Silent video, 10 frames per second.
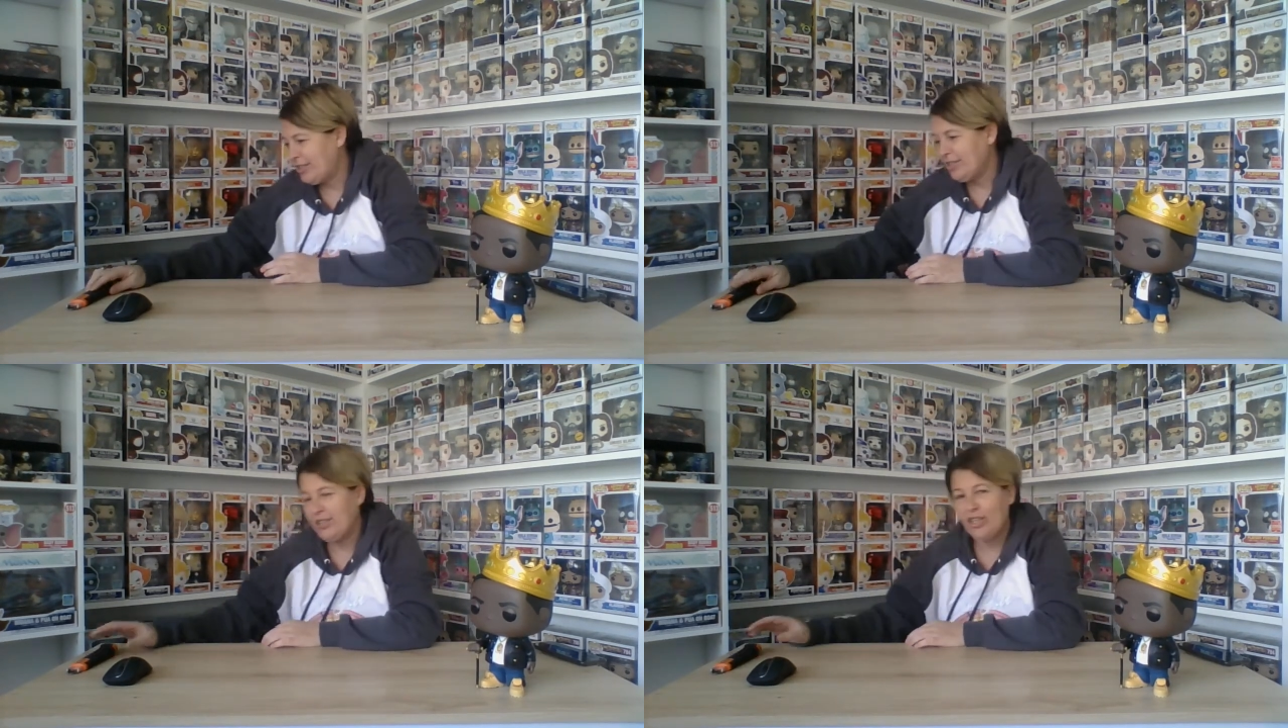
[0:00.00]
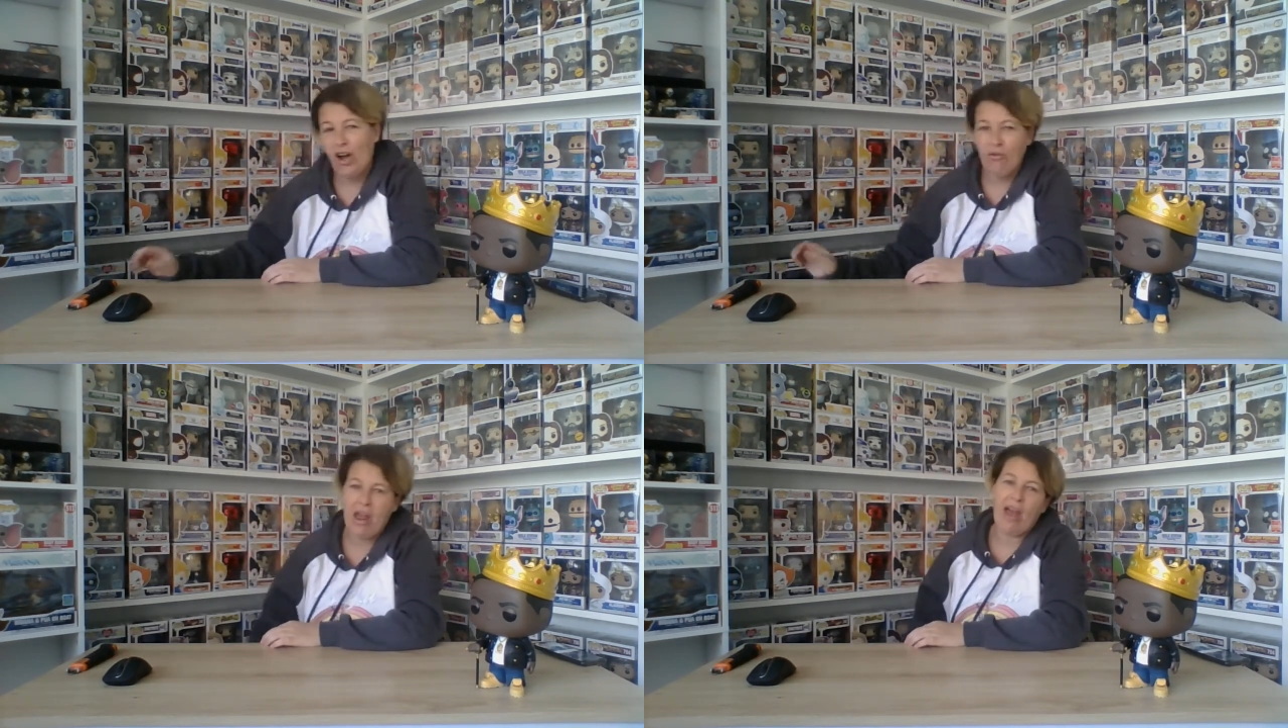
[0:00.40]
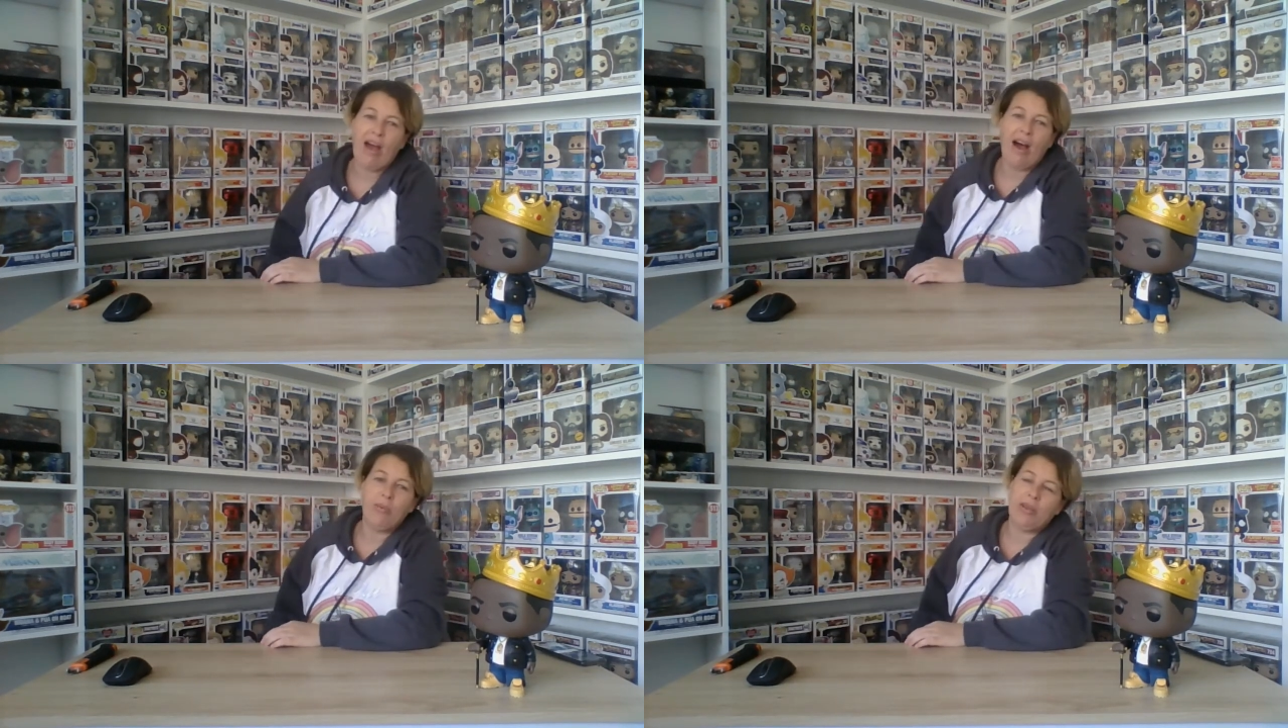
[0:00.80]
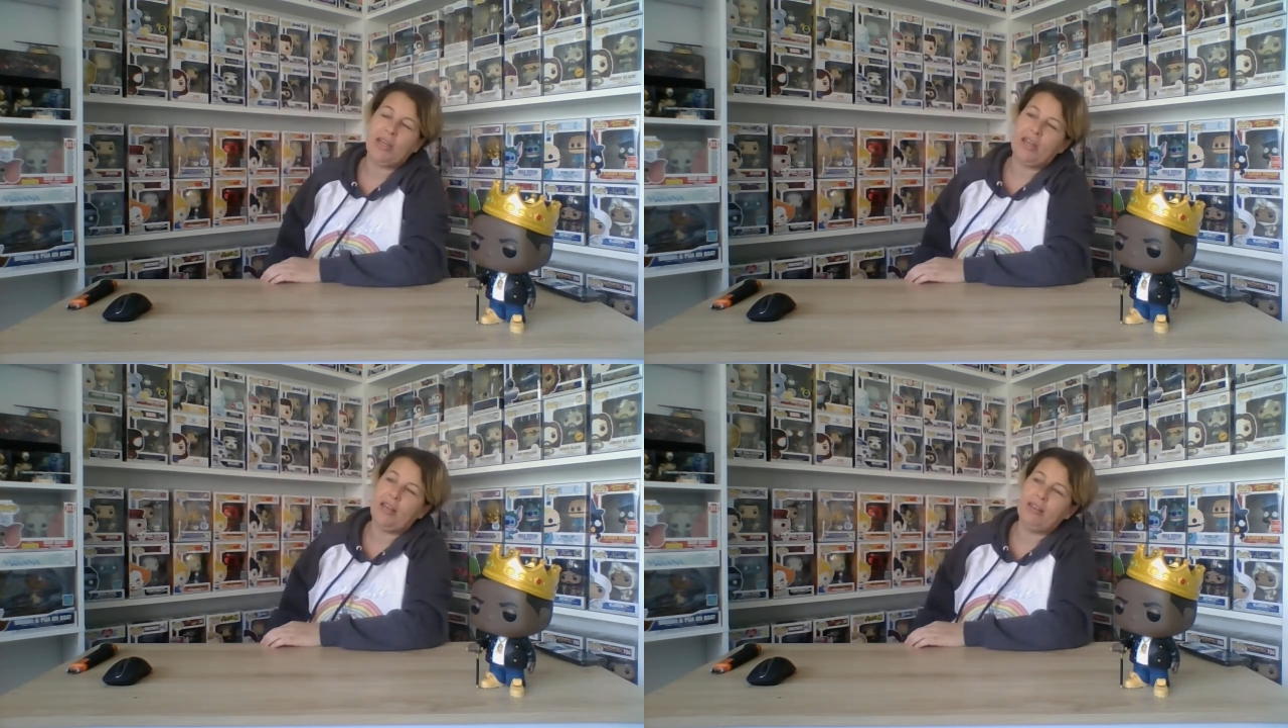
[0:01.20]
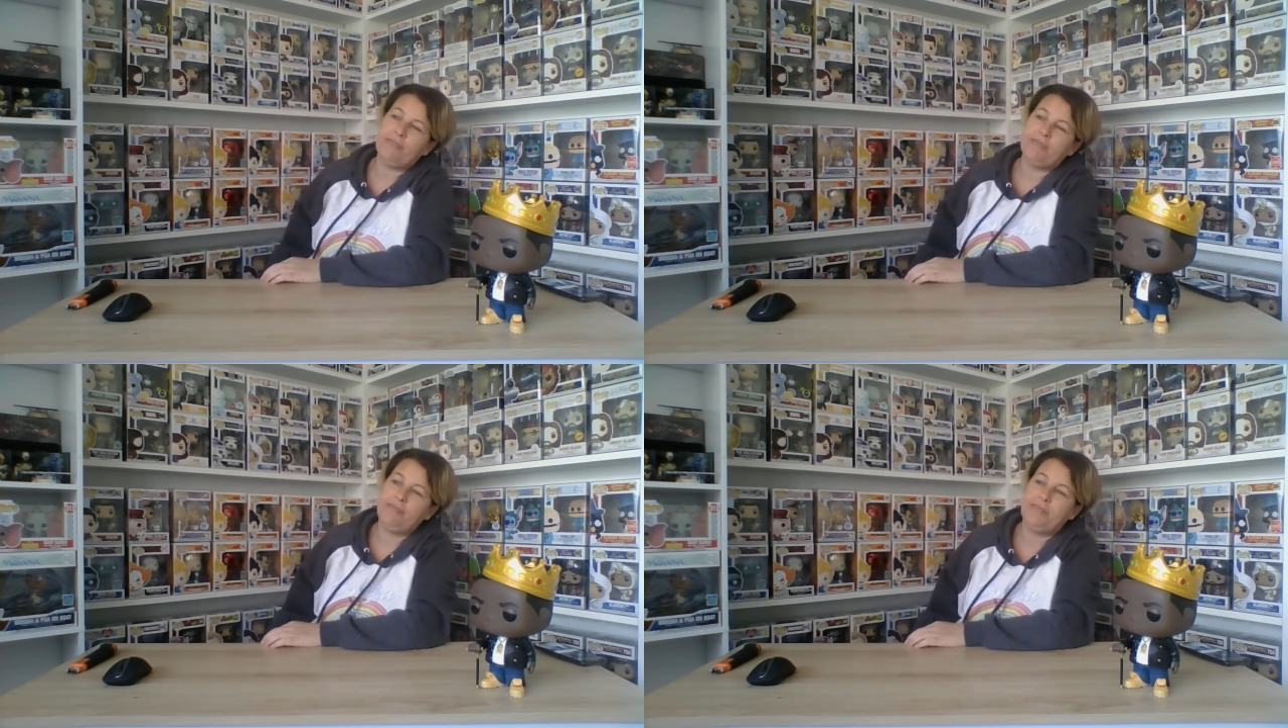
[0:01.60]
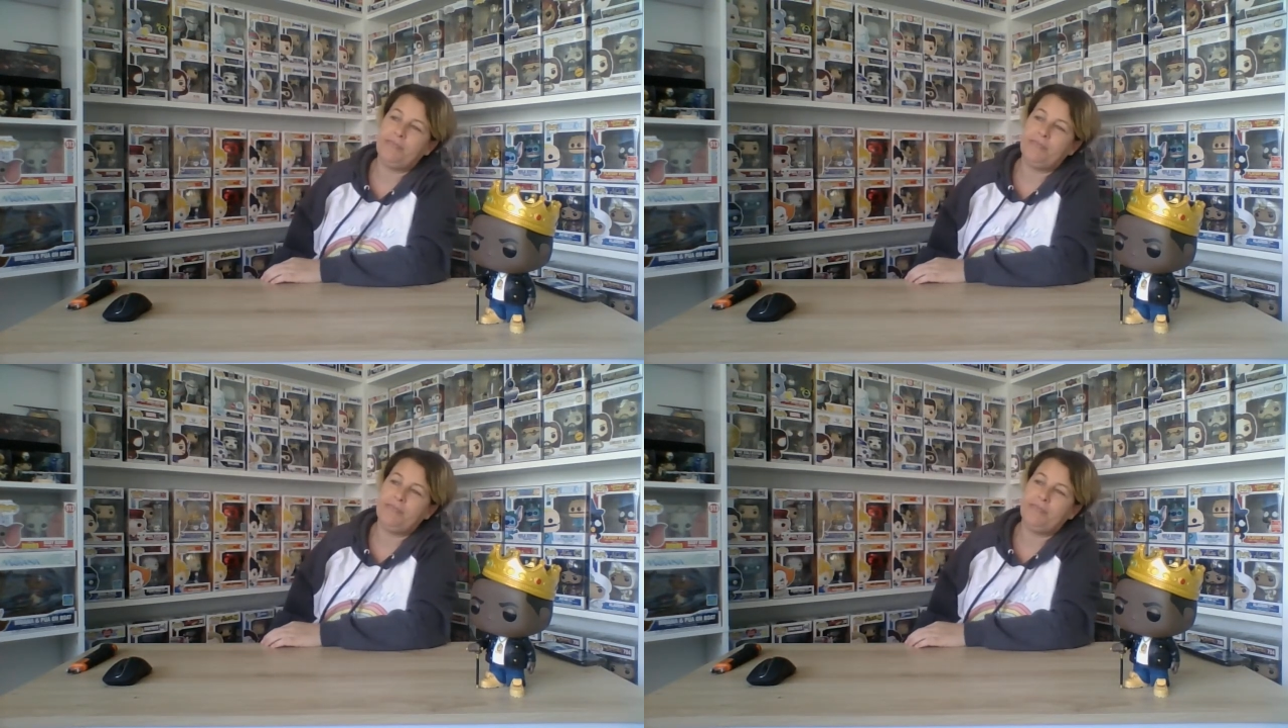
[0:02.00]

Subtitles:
this sold out within,